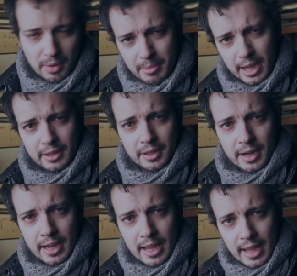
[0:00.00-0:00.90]
and better.
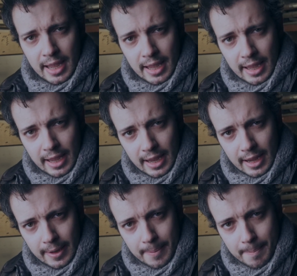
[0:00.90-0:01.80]

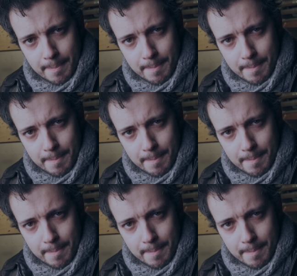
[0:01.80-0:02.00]
And